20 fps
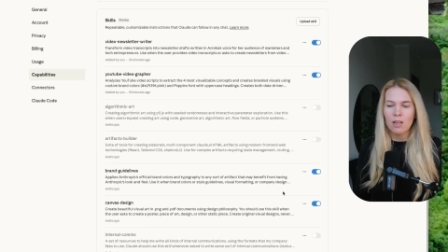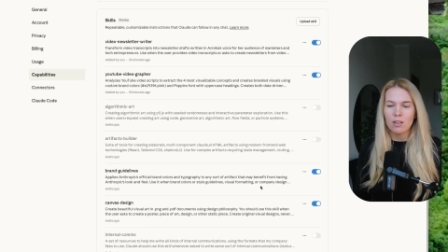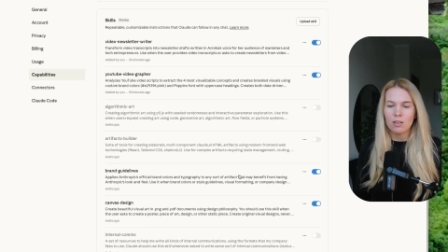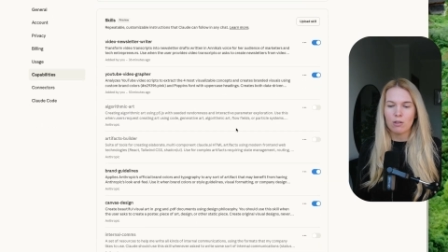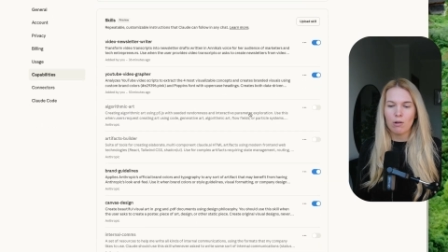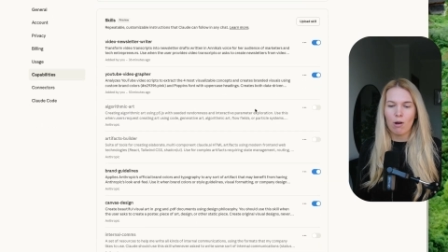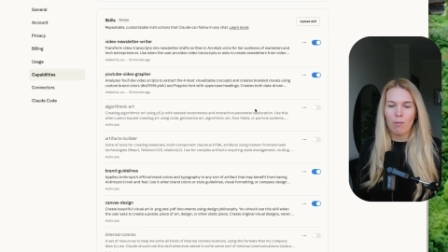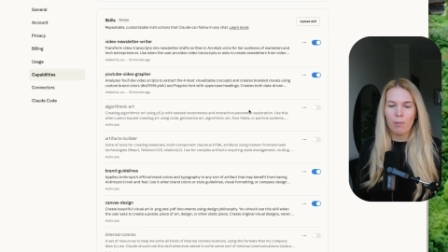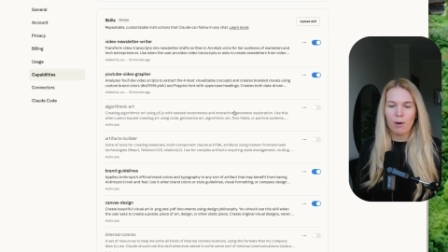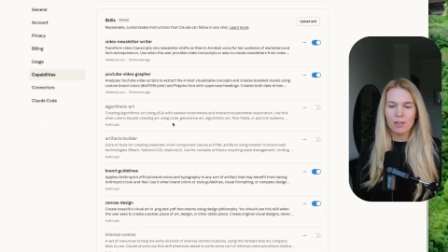
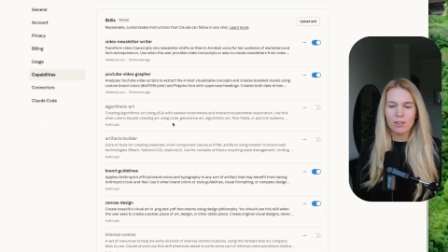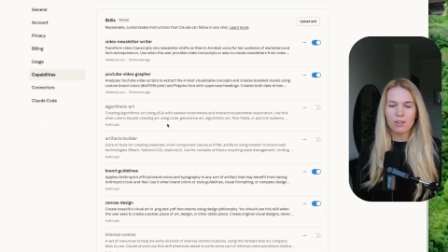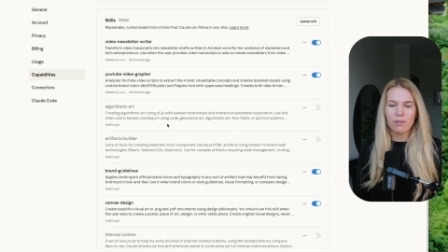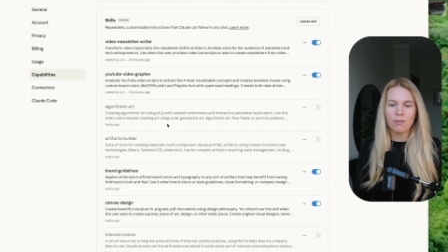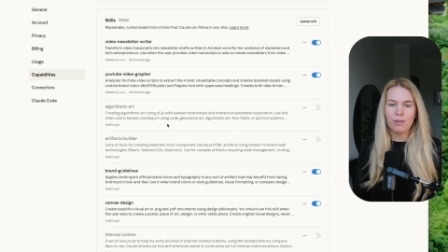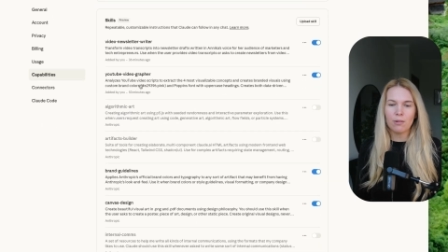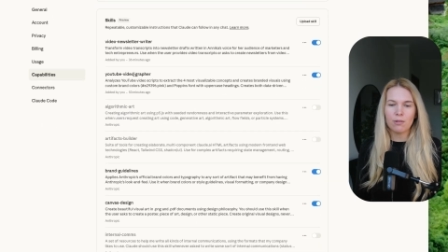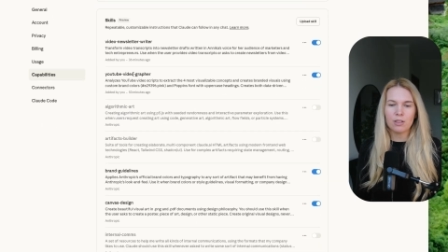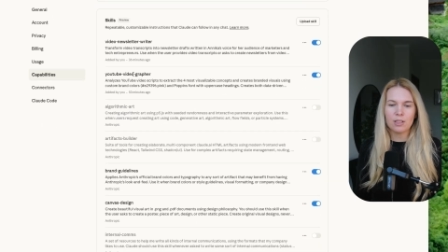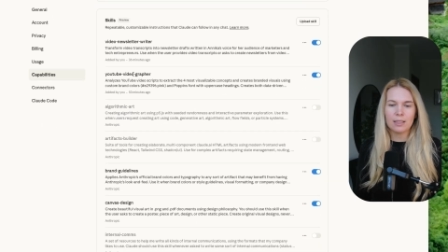So a bunch
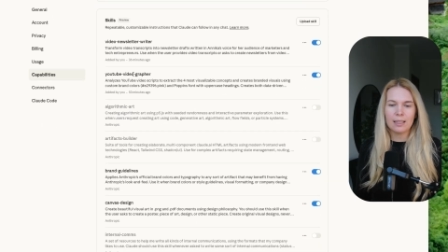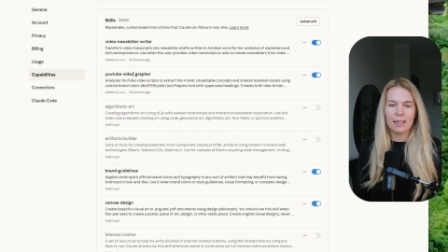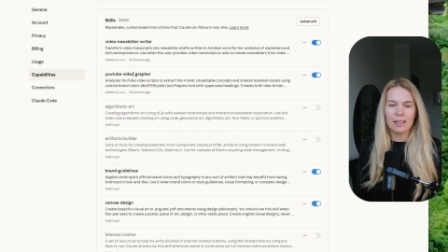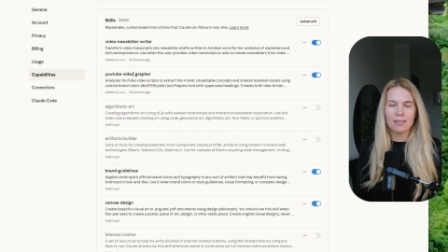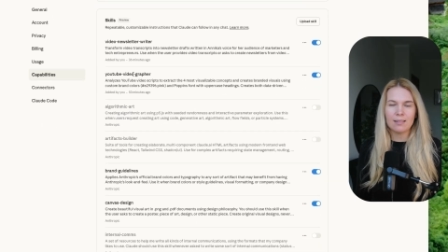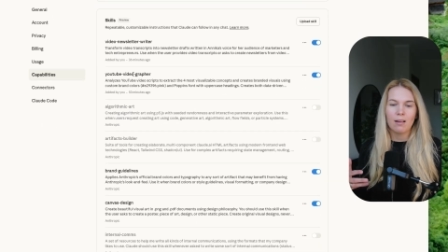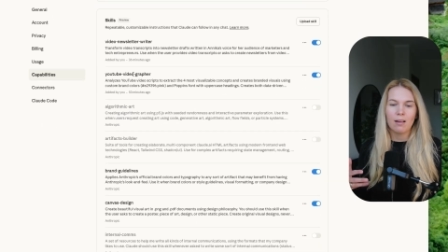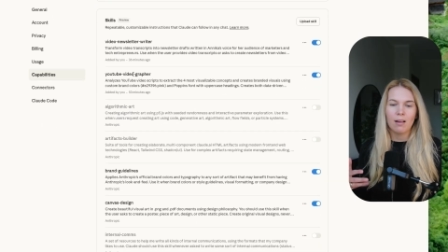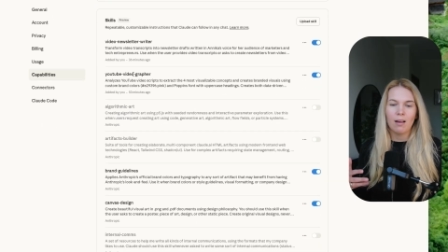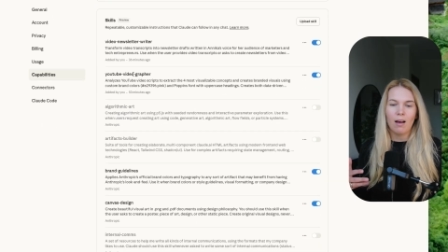of those
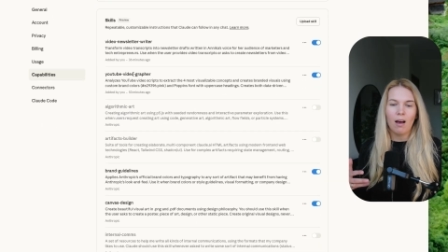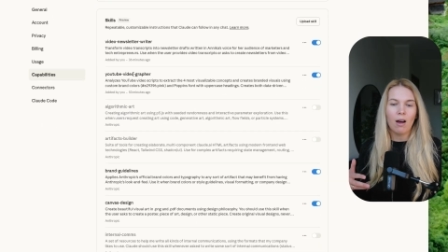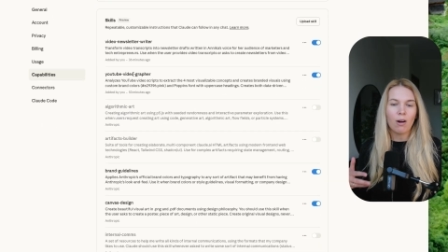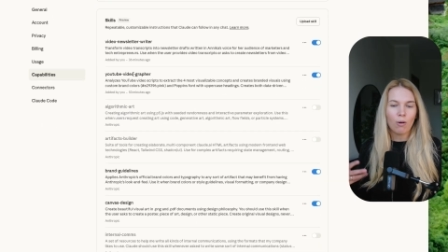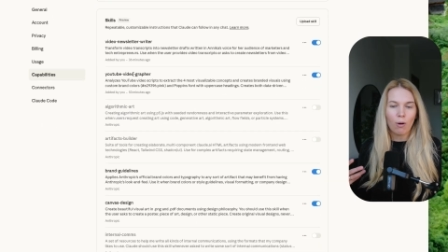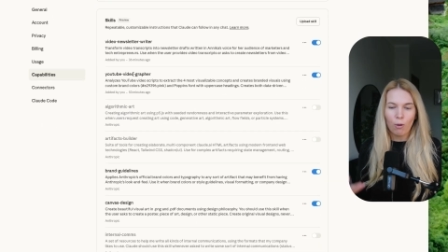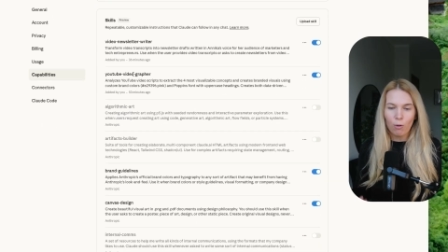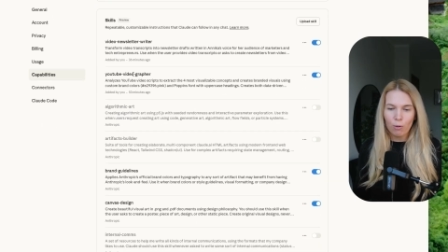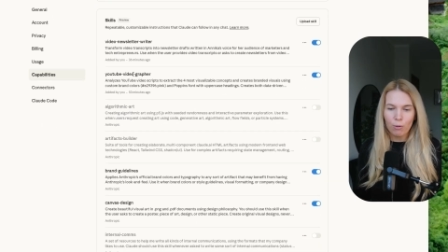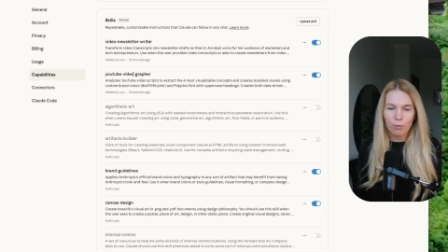skills are
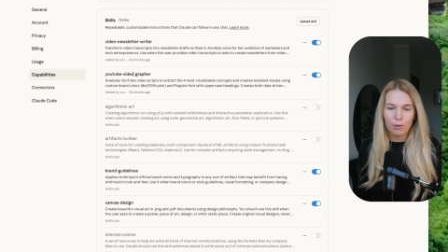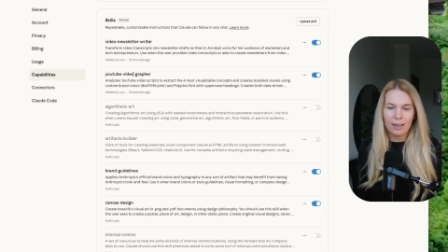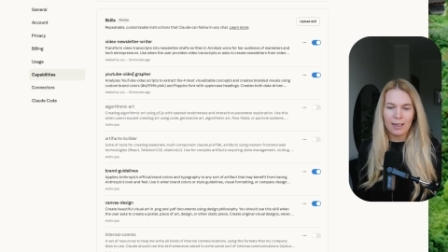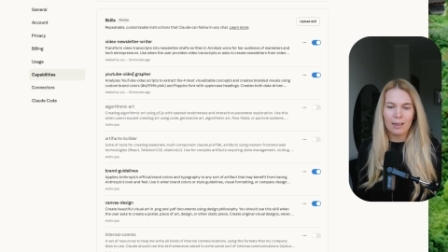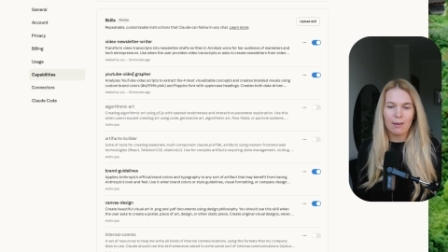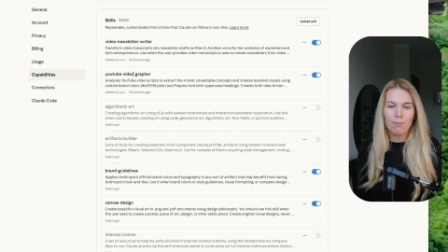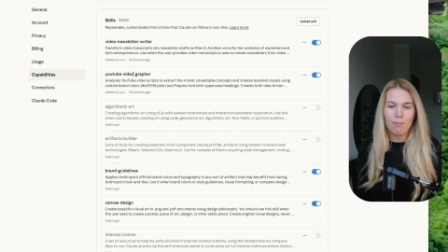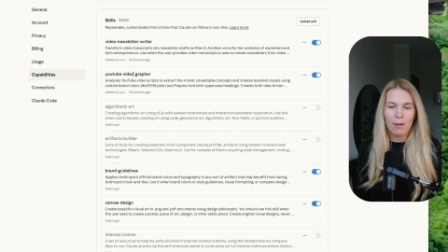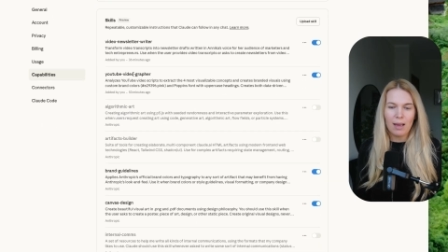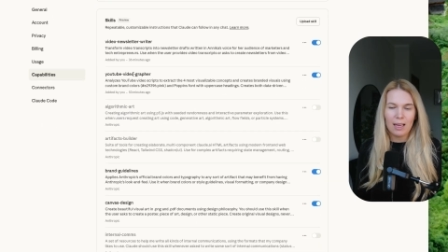
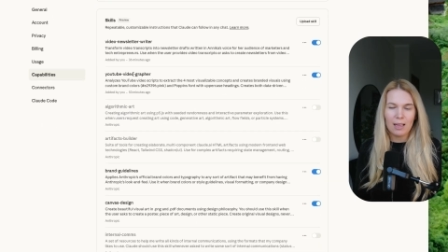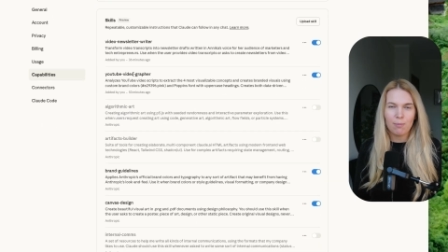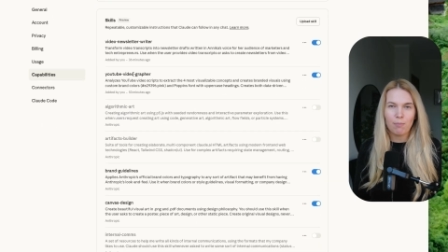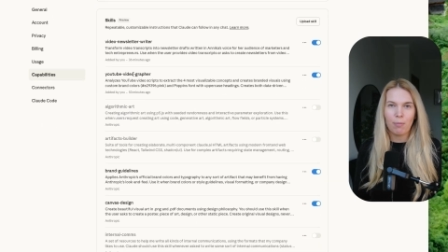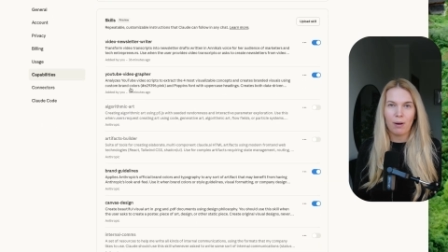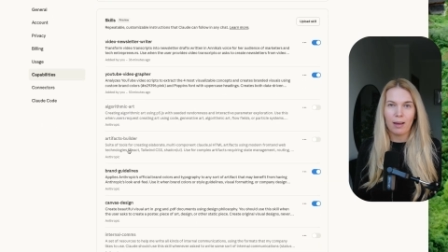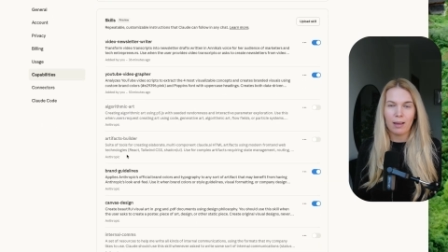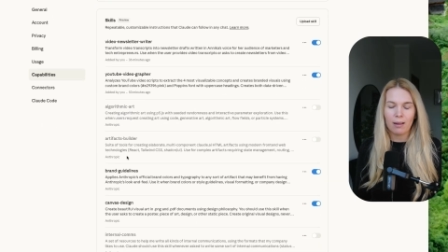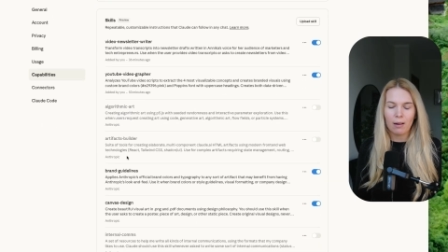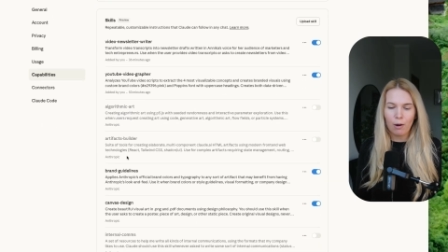already made
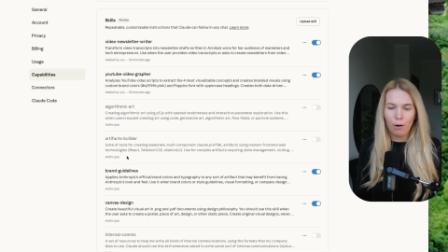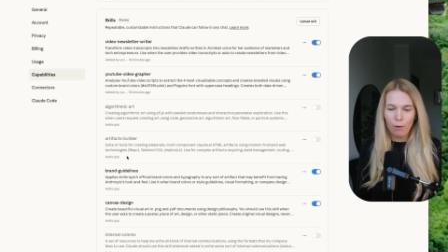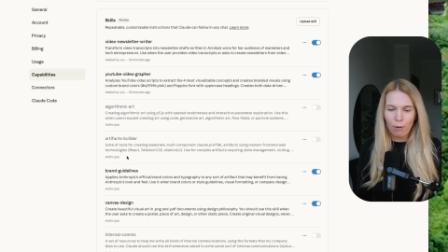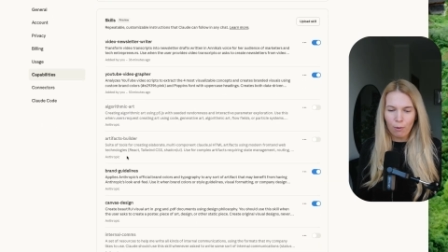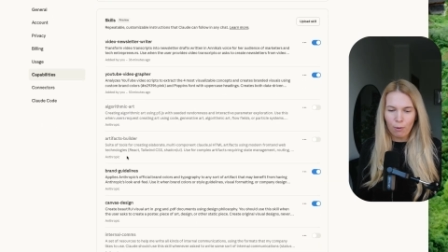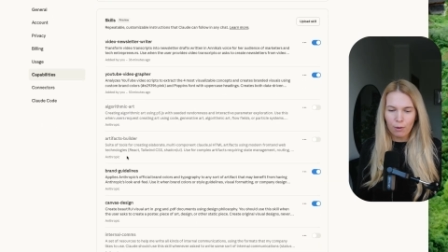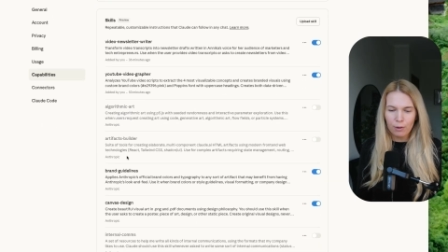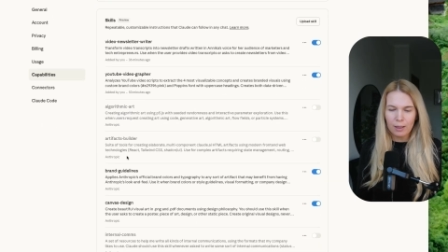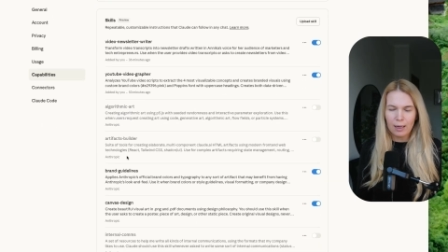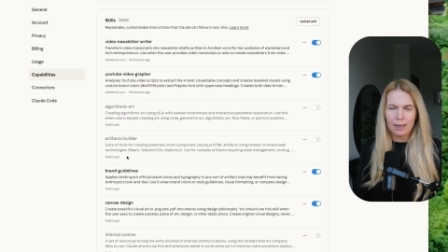by
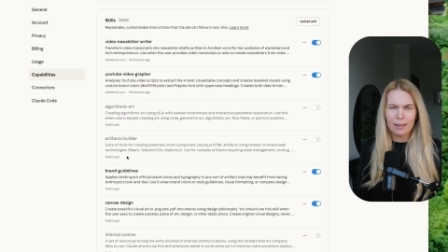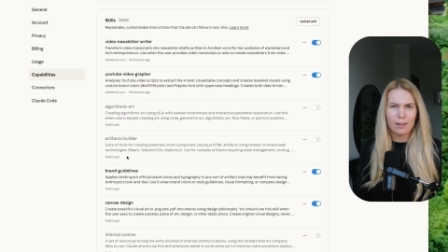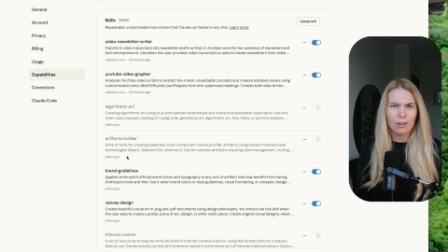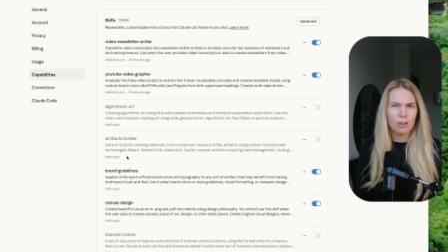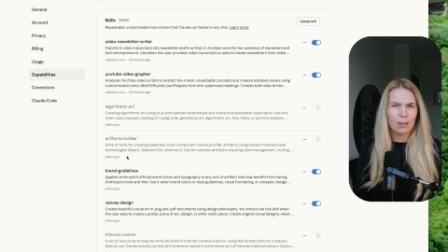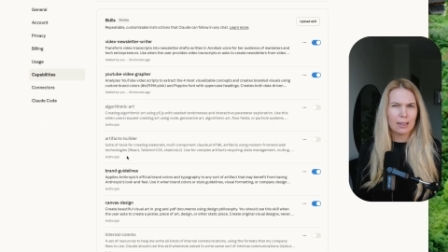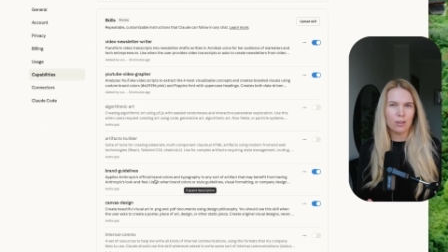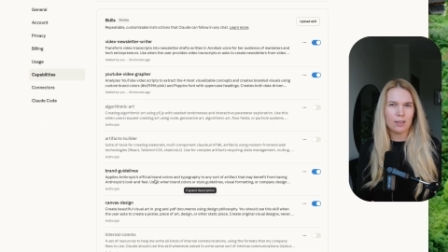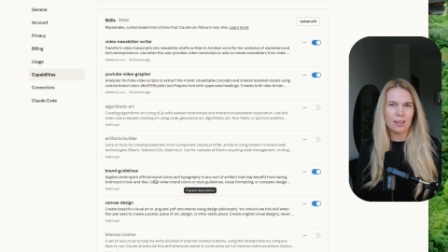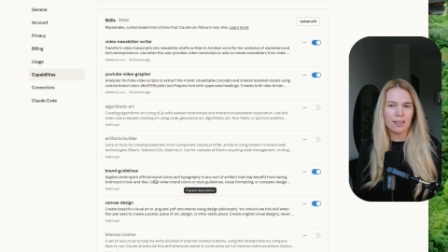Claude and you
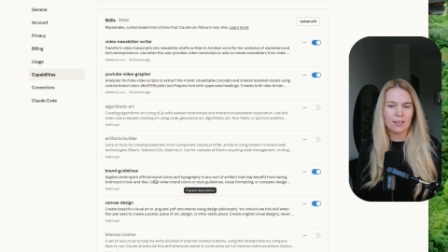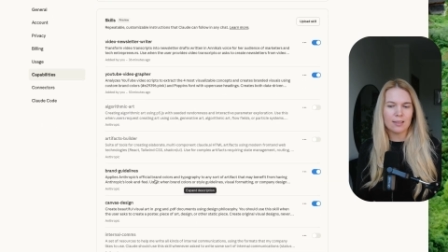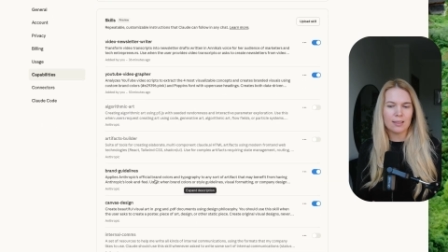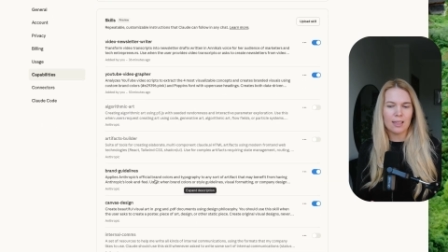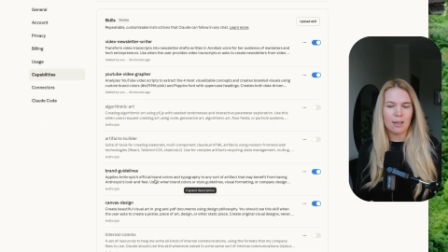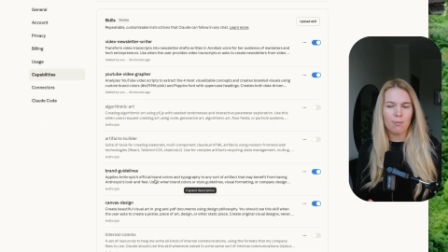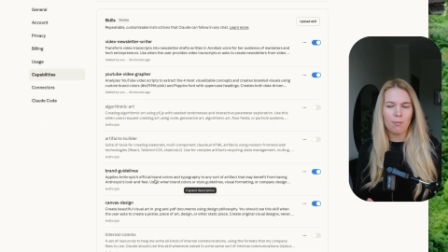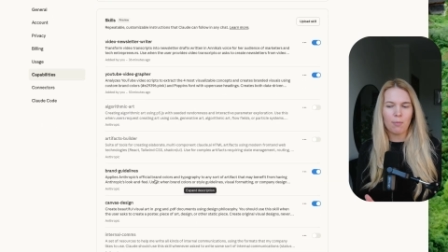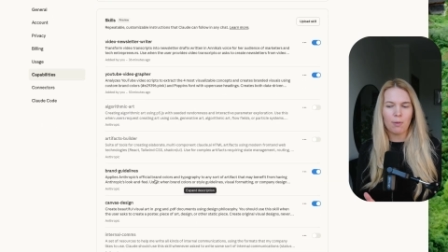can test them,